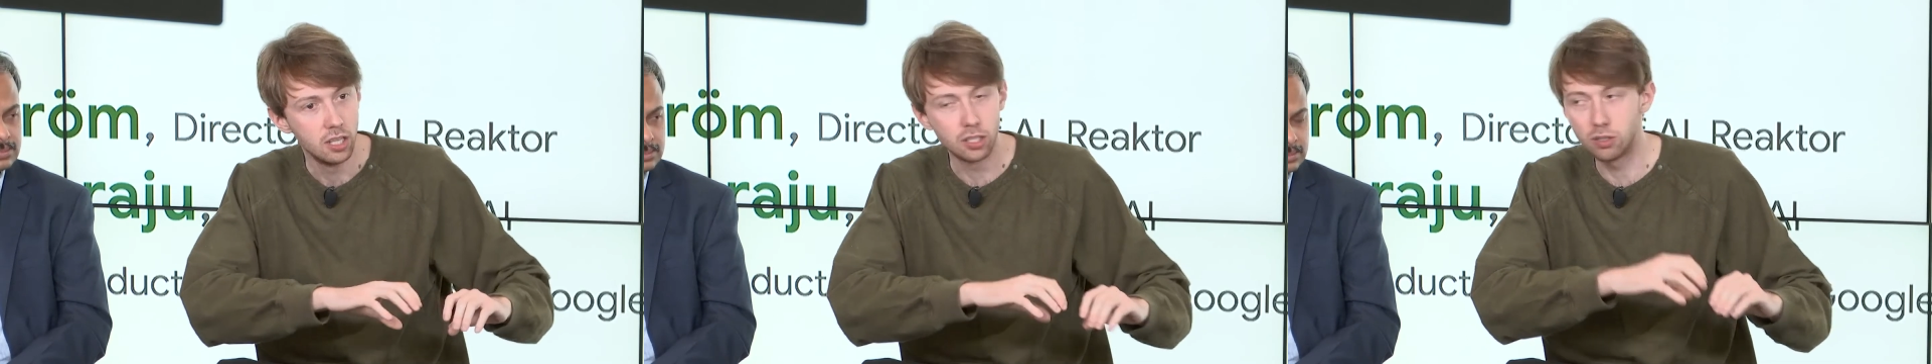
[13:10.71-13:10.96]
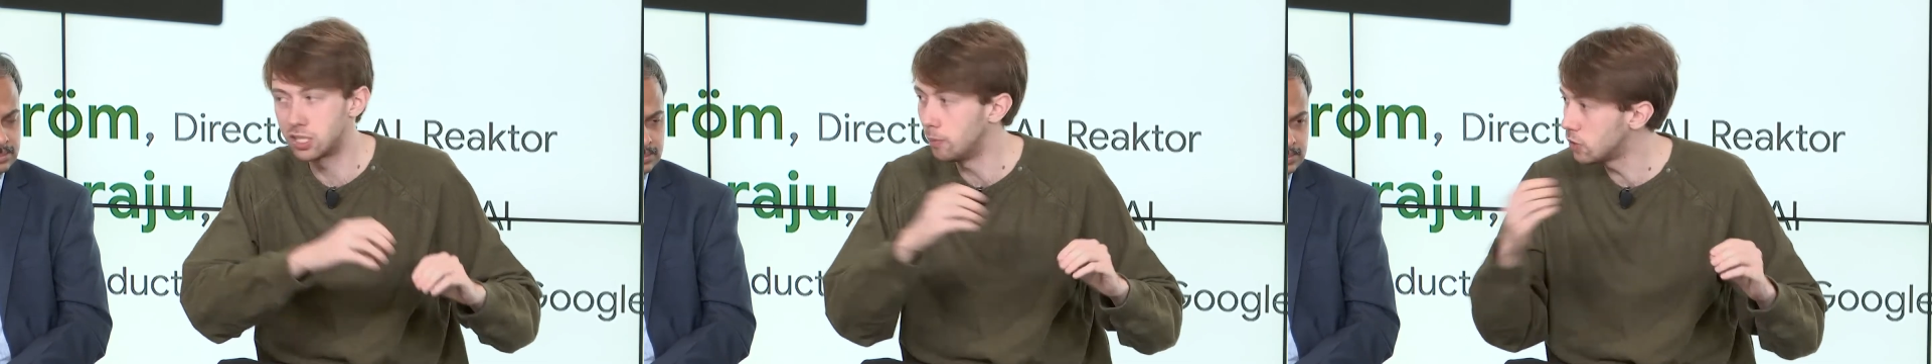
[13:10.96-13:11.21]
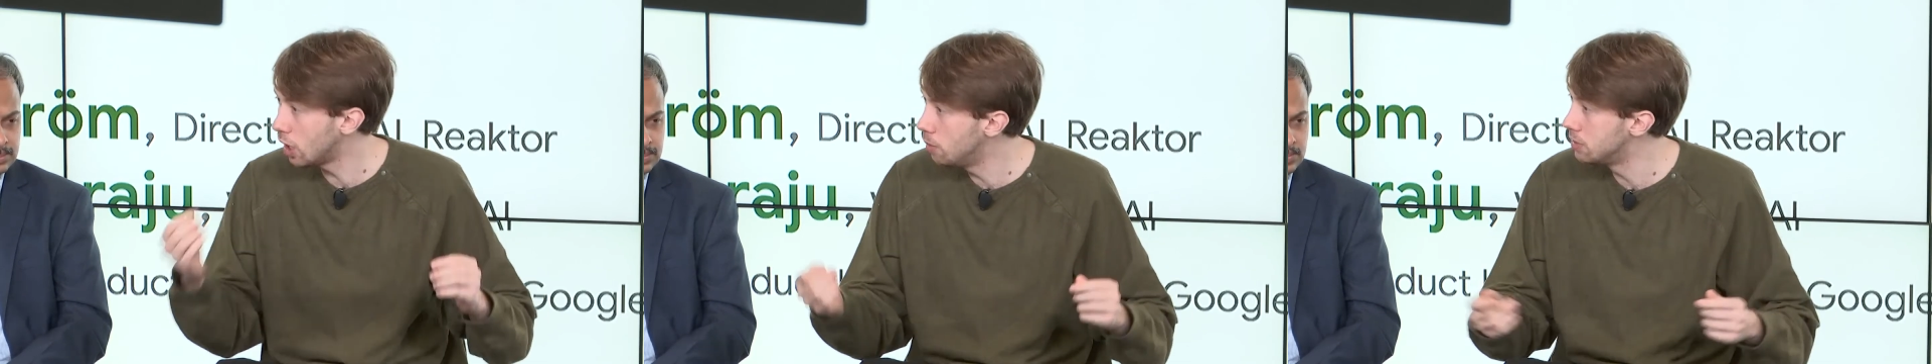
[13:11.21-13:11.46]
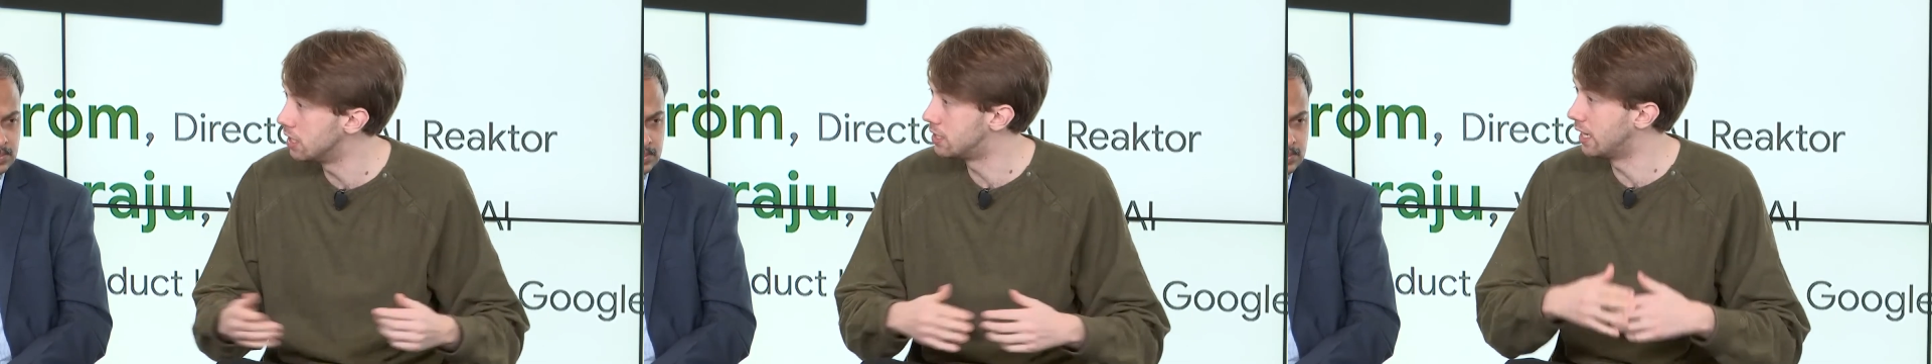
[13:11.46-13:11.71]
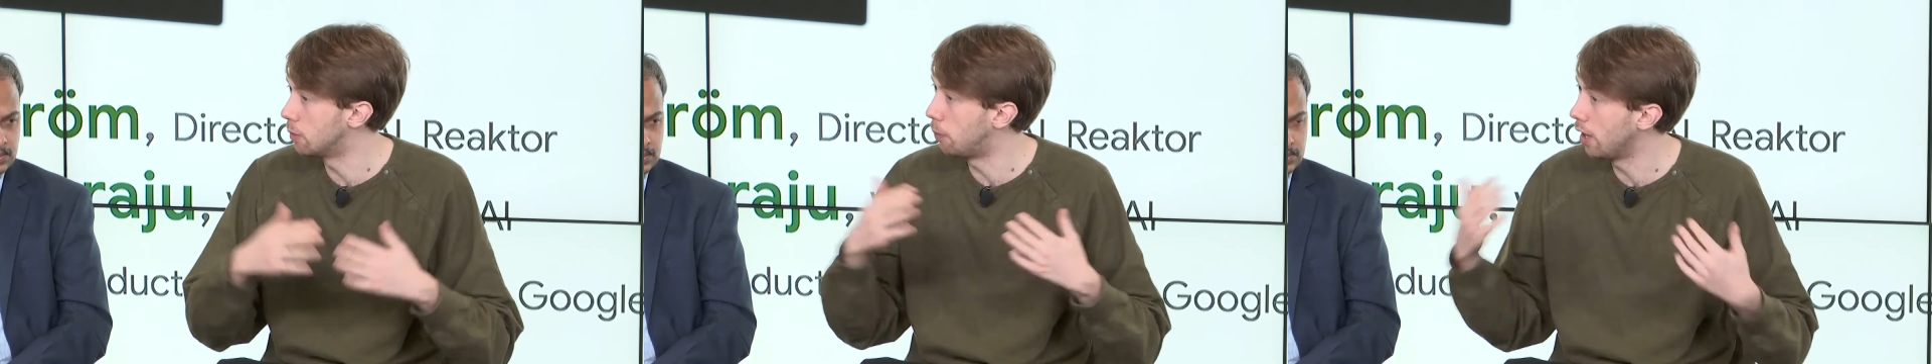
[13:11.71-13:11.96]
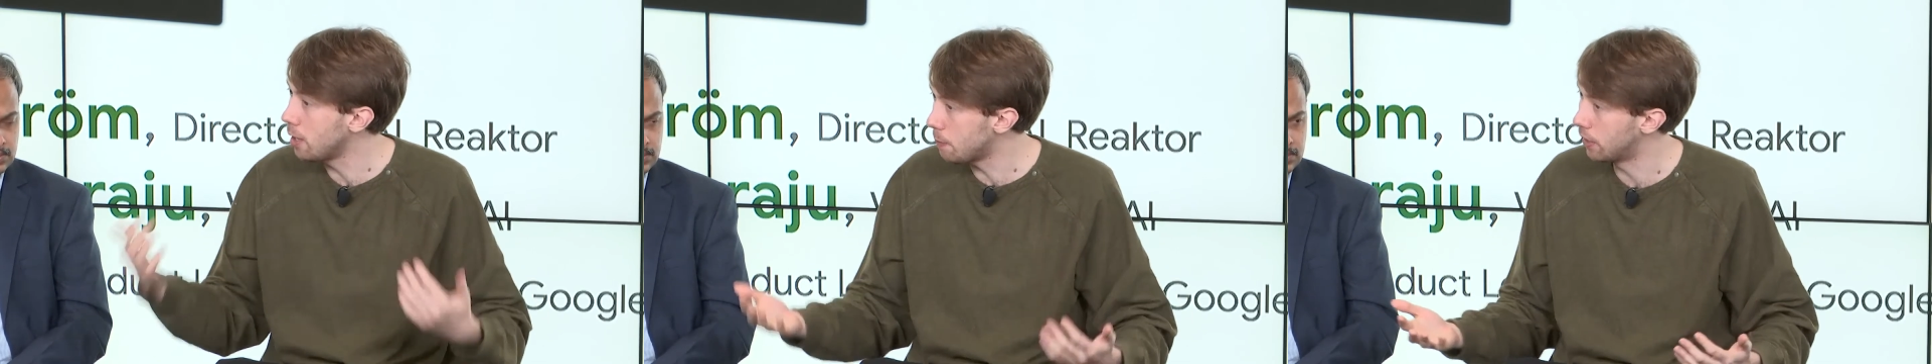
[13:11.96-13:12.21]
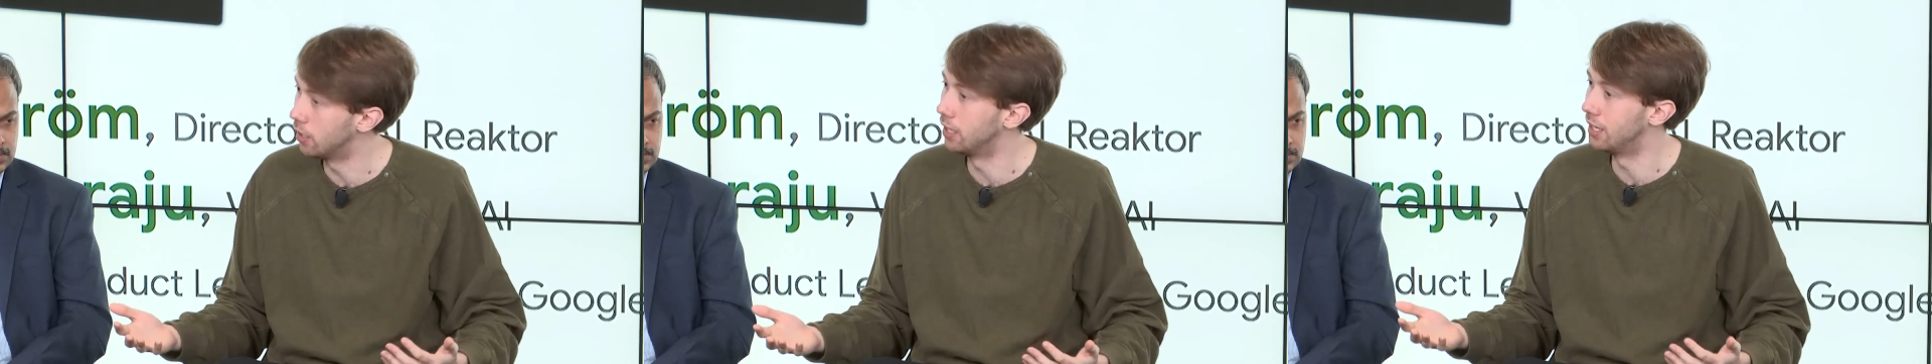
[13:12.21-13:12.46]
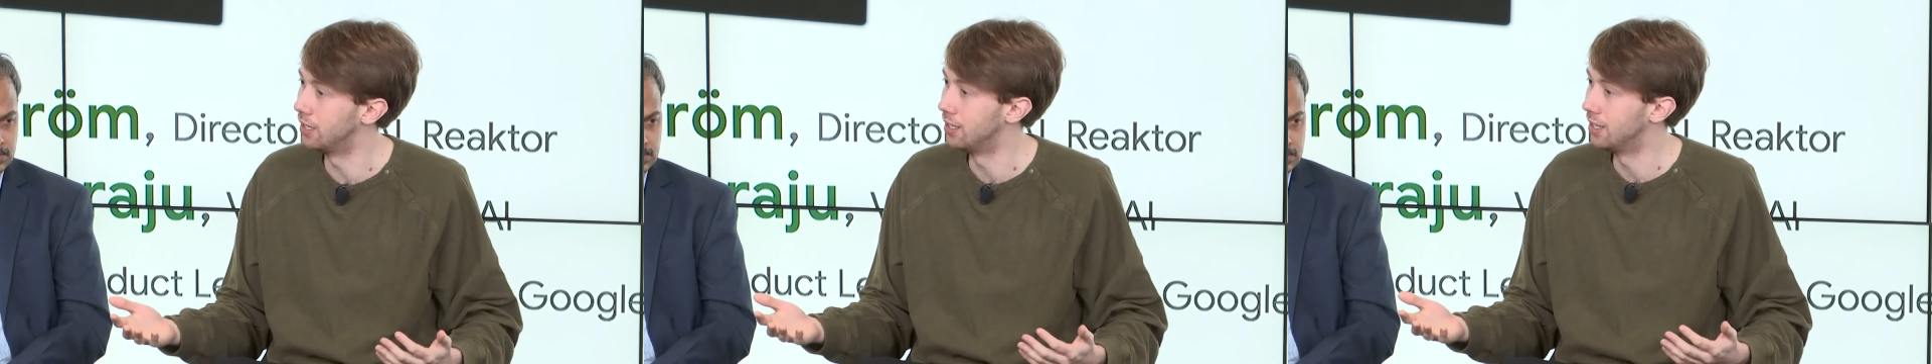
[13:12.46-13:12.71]
So sometimes this data
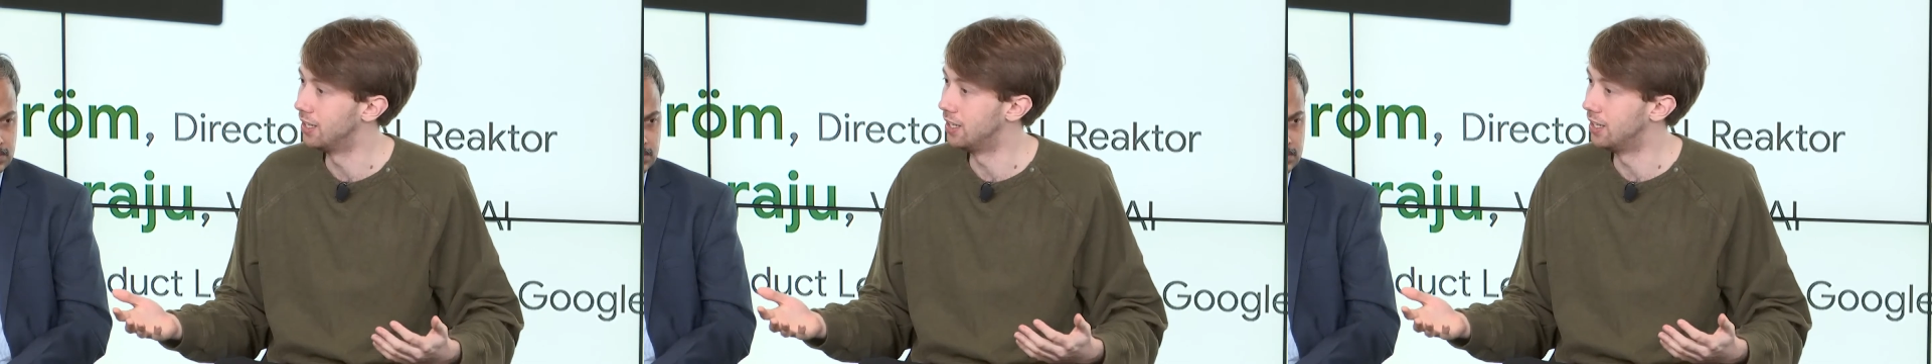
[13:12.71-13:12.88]
pipeline